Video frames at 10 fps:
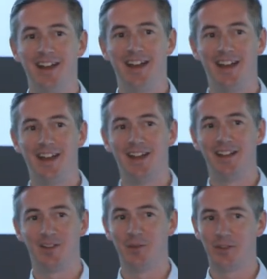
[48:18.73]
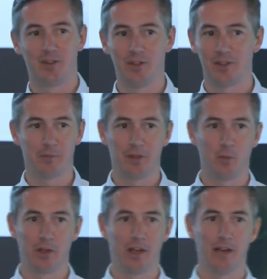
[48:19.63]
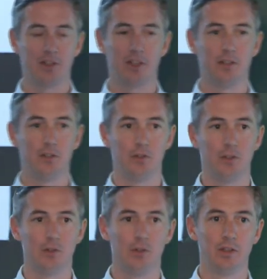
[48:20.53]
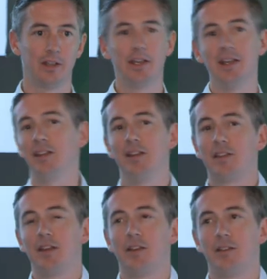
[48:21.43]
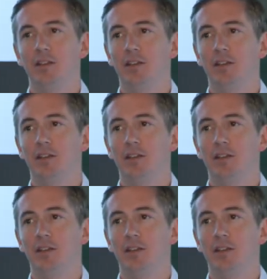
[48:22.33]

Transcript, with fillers: And uh, so it's just something we're gonna have to continue to do. Like it, it's like,